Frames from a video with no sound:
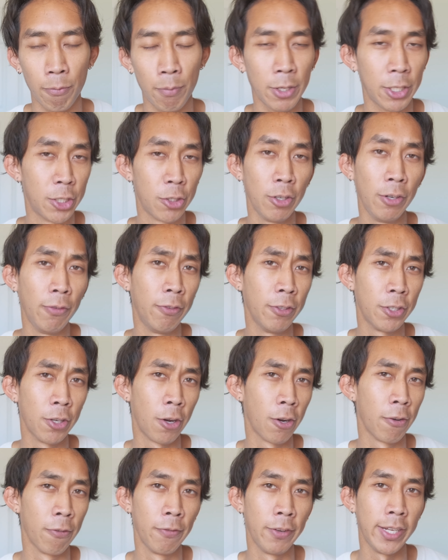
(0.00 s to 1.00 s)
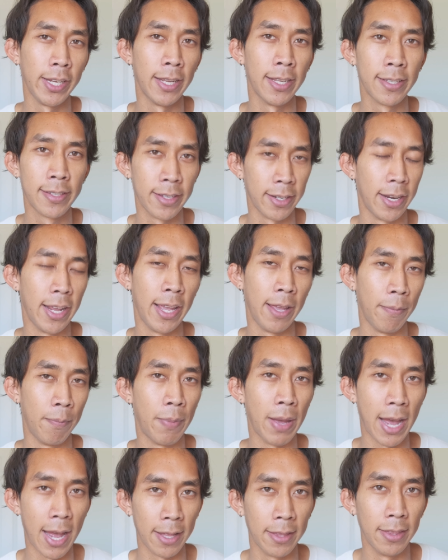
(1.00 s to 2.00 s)
But street photography isn't a
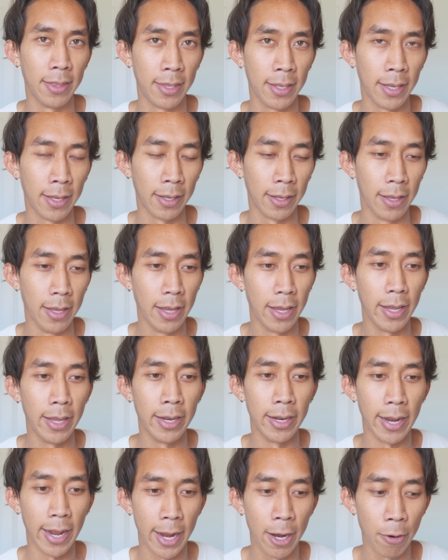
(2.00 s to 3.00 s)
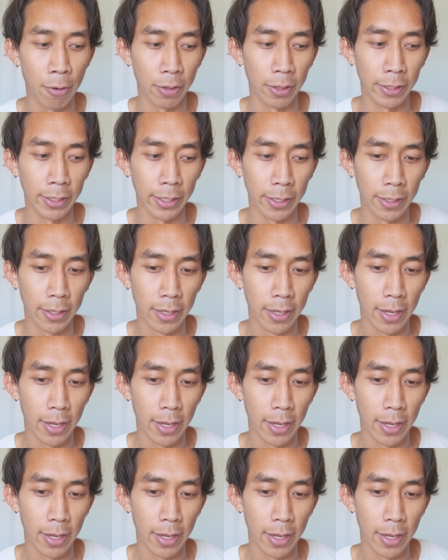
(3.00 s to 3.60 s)
bad thing inherently.